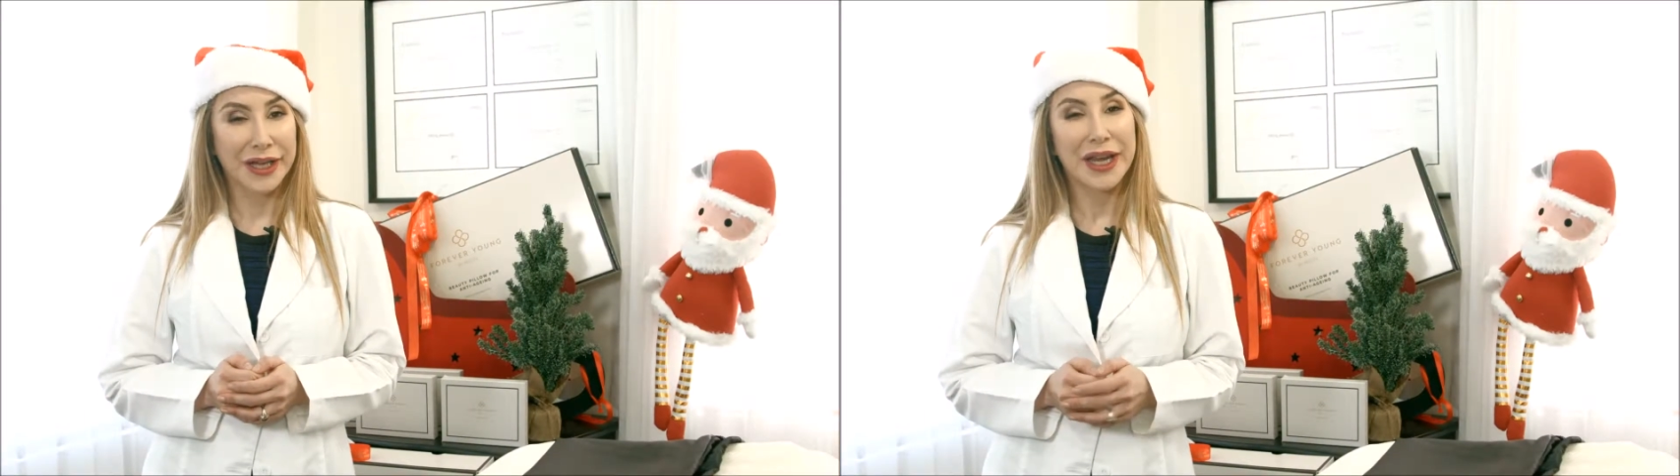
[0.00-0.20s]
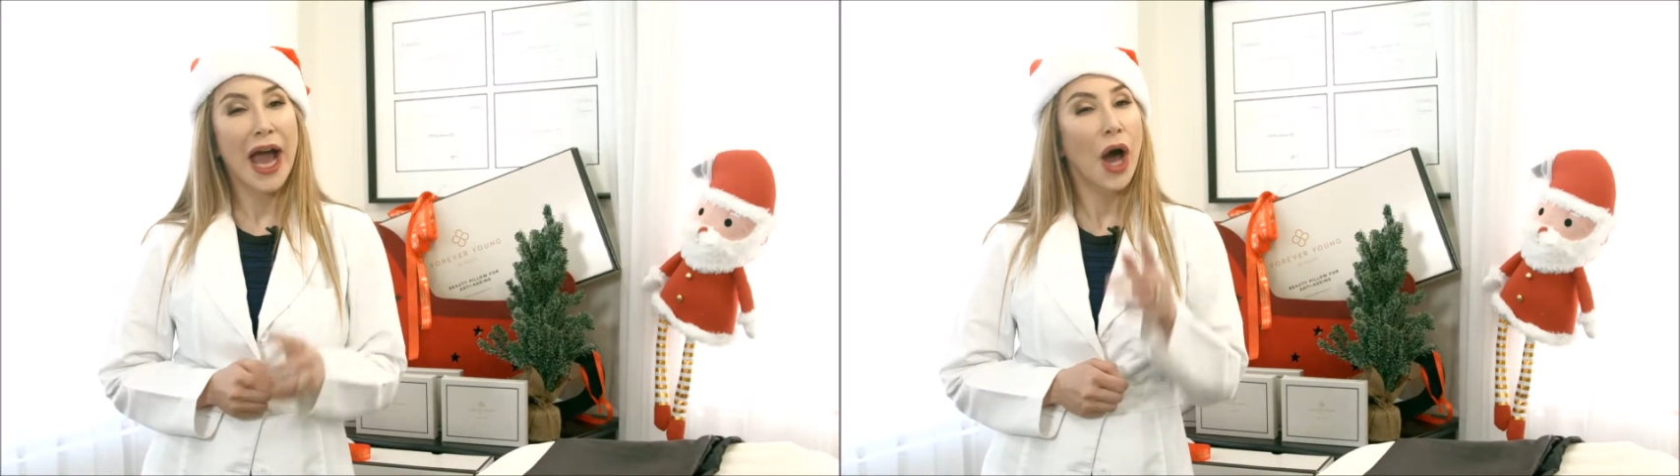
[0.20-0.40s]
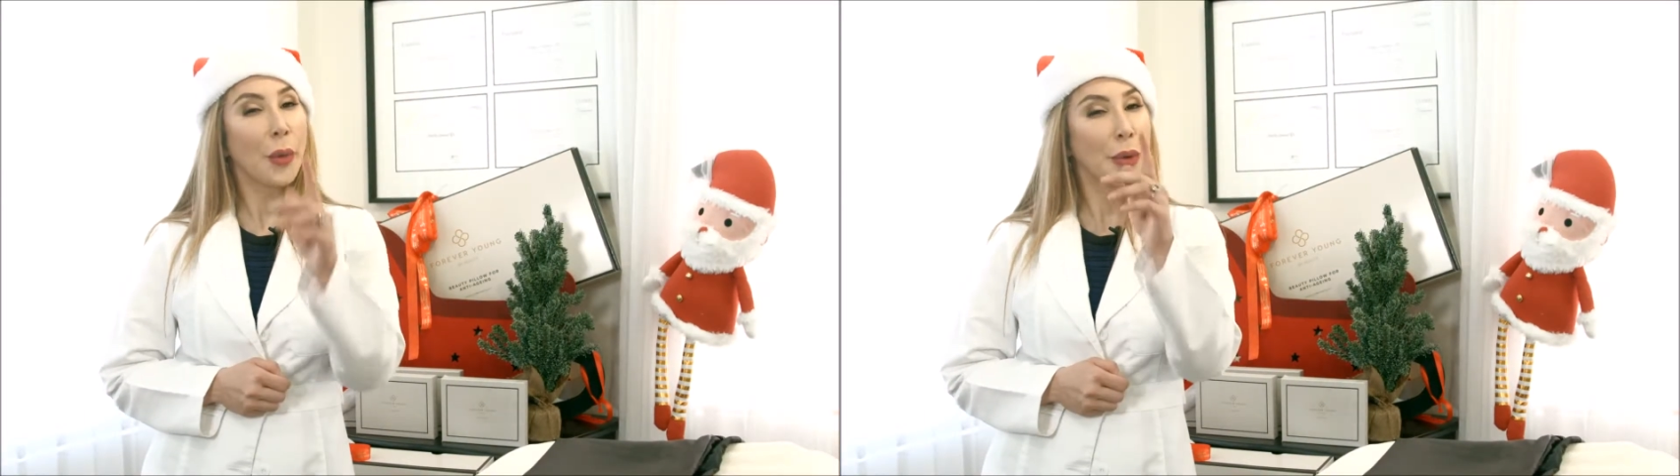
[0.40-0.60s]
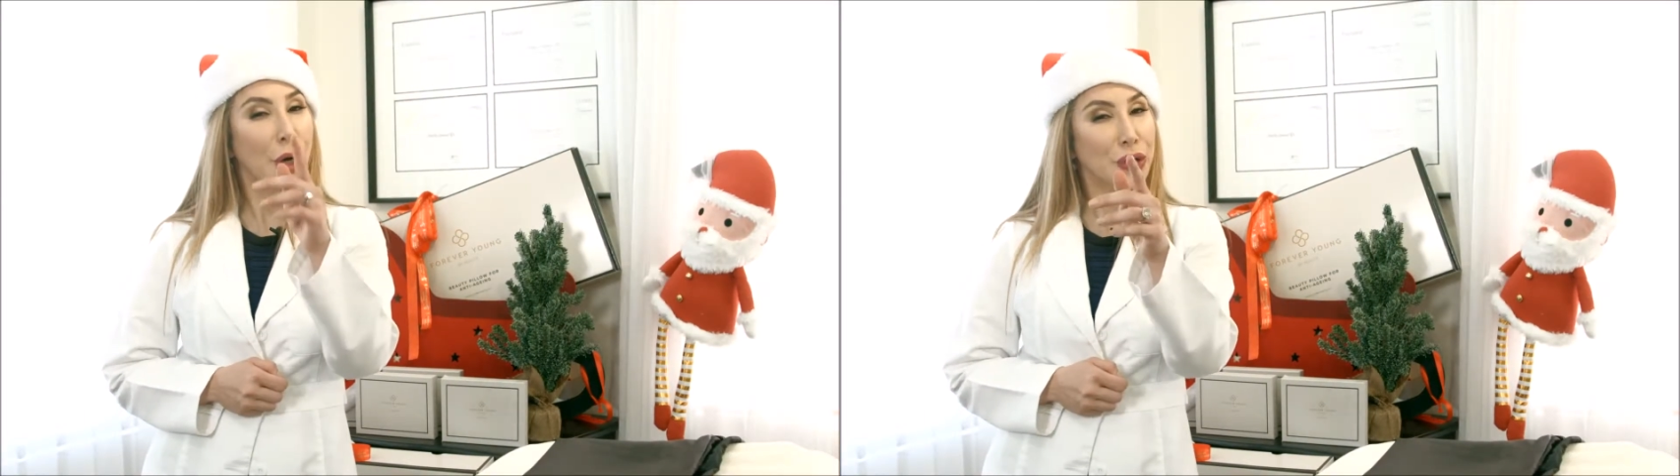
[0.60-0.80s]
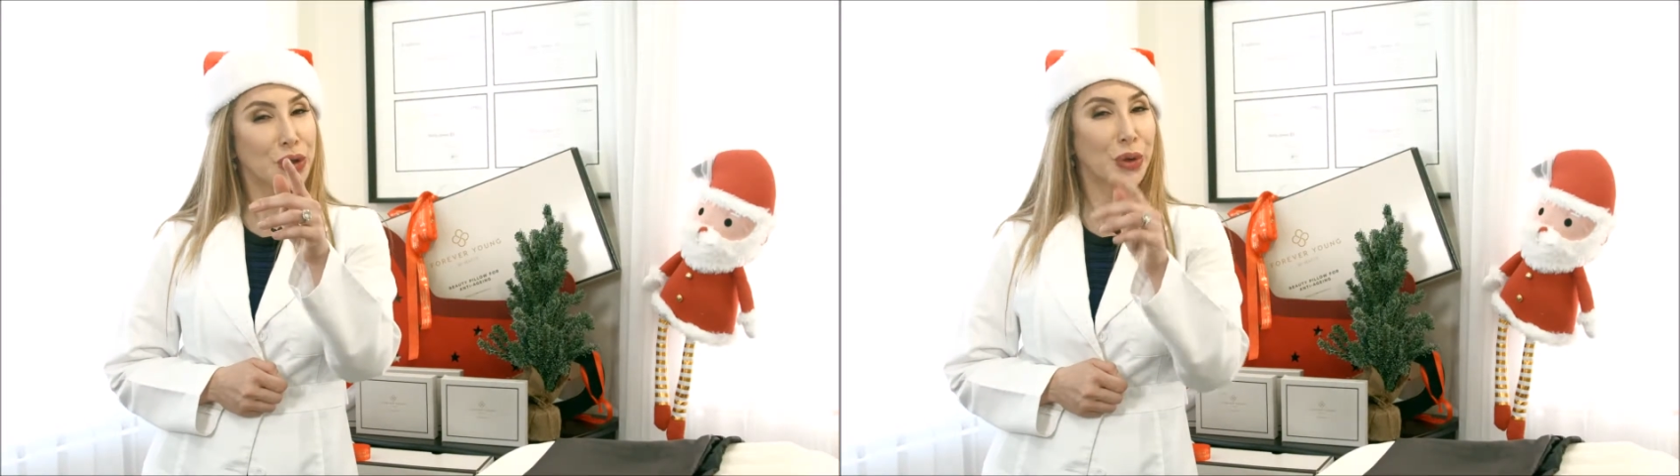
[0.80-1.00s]
Now, I'm not
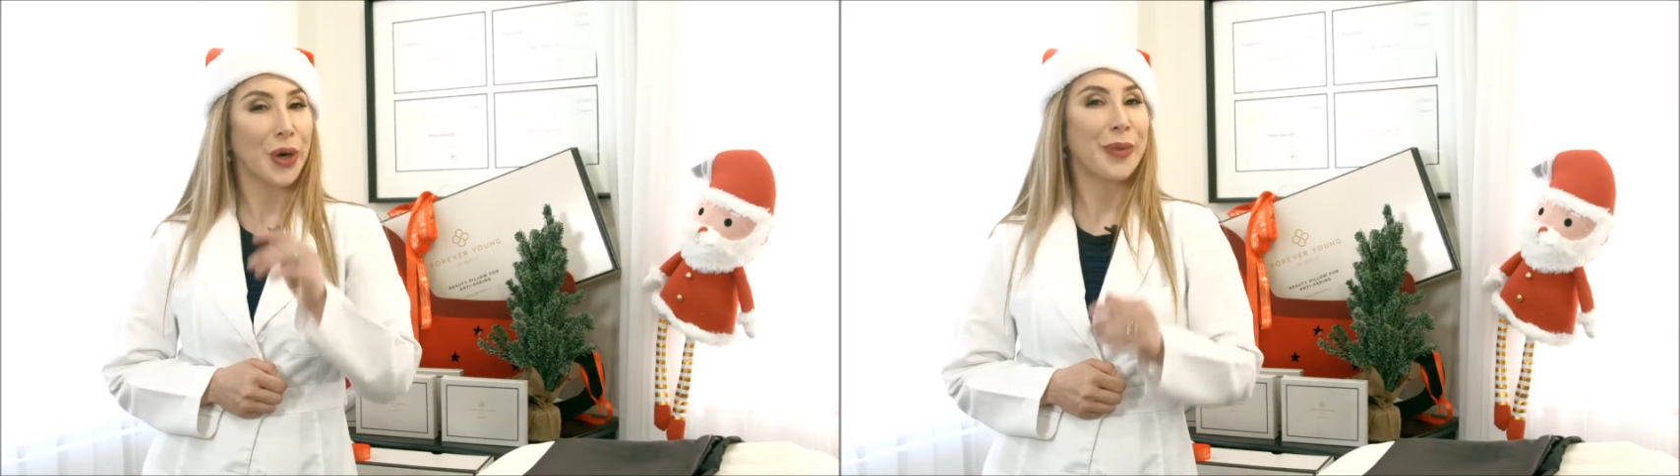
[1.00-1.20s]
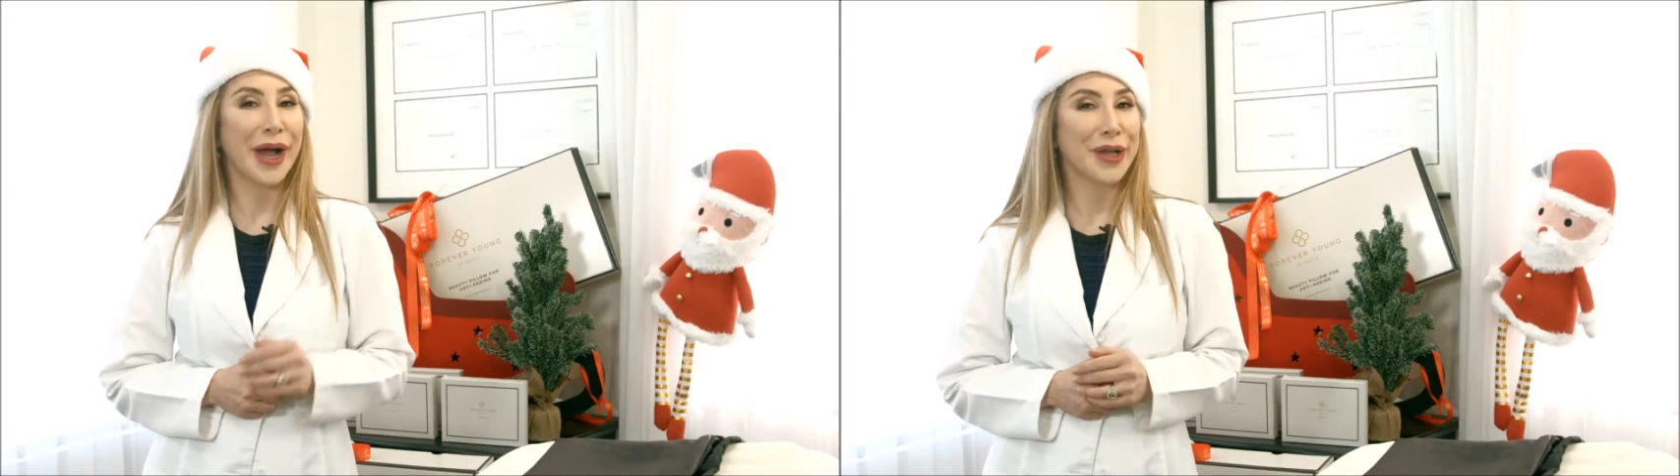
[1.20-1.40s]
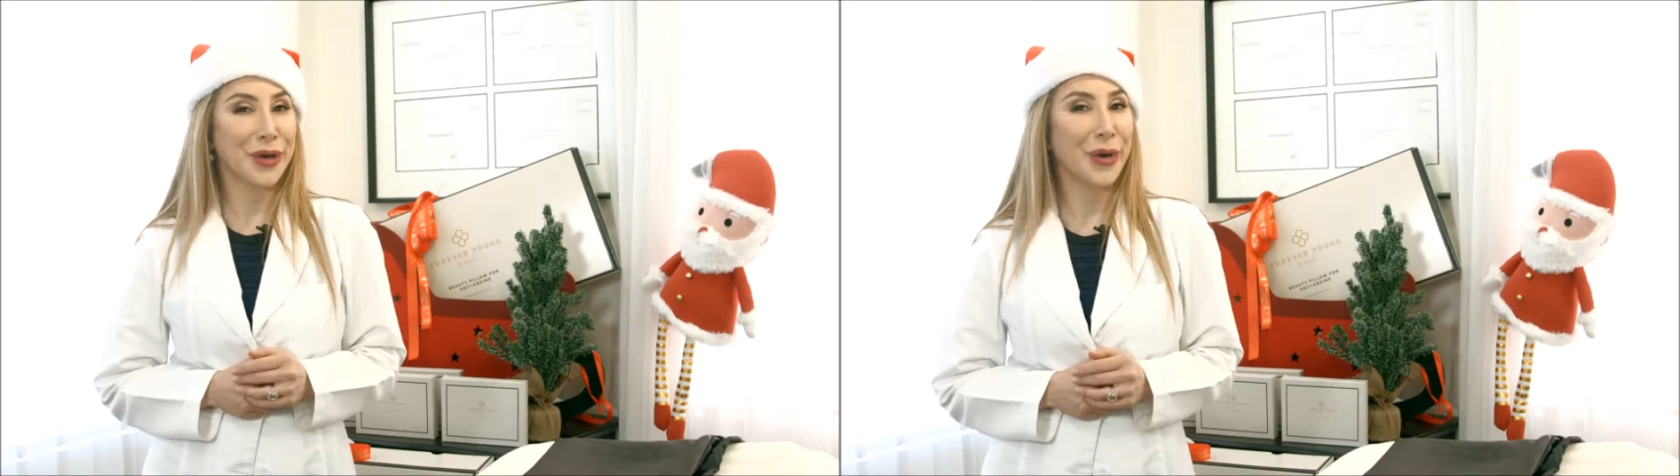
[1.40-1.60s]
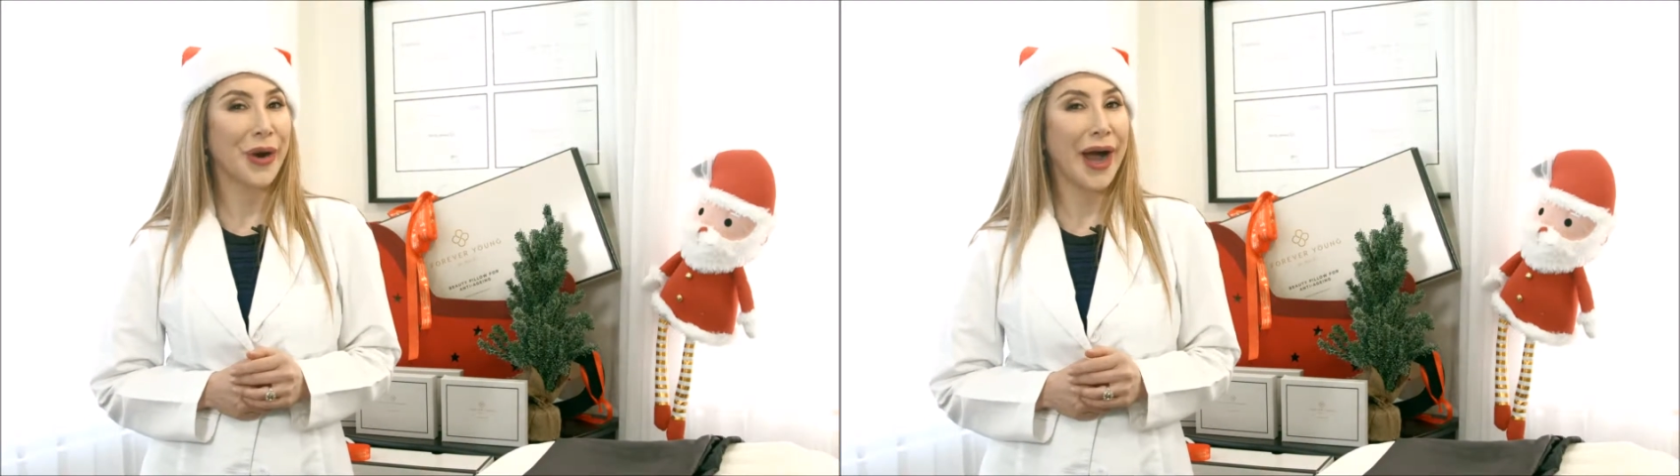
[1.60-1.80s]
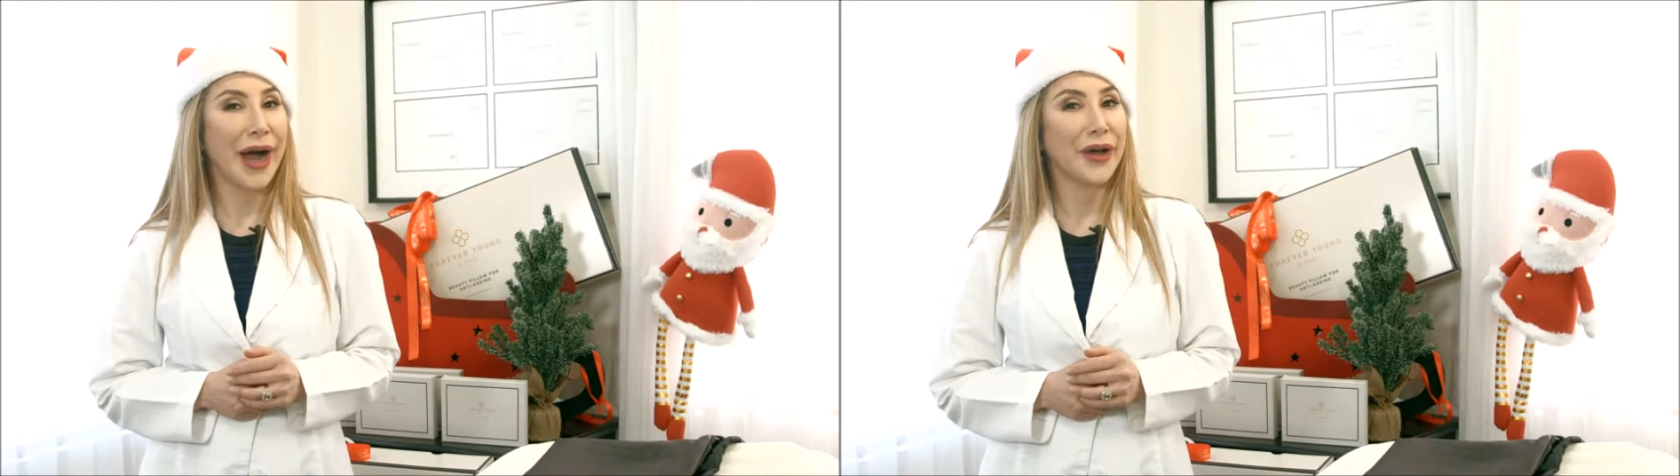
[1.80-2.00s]
sure about your
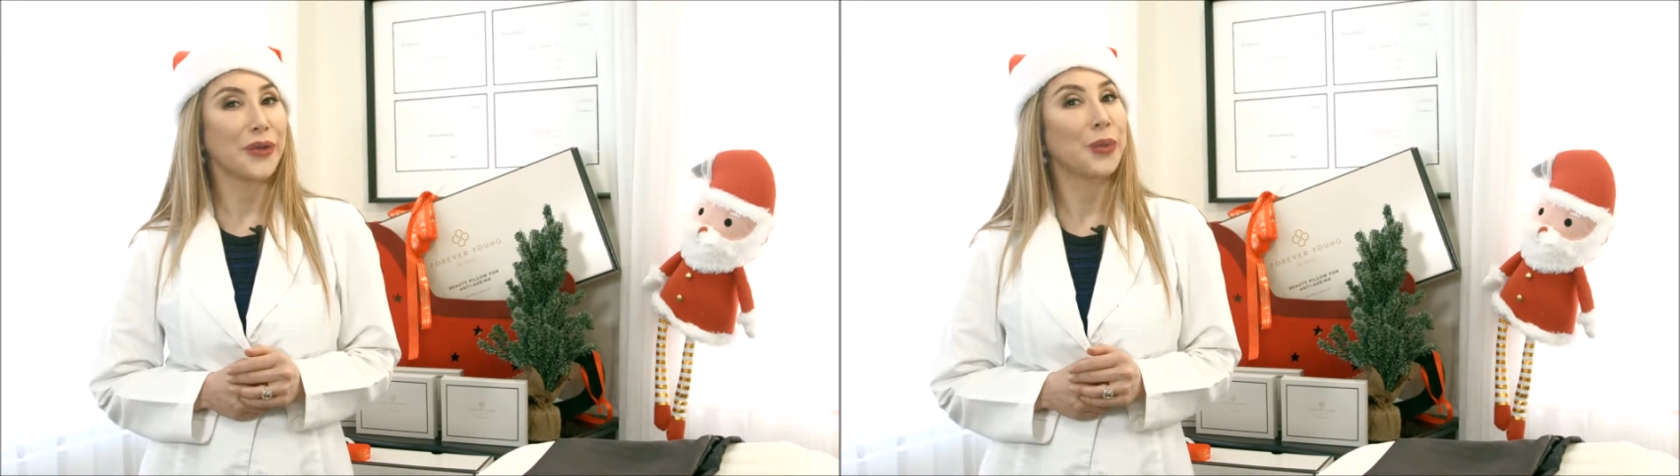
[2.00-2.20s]
house,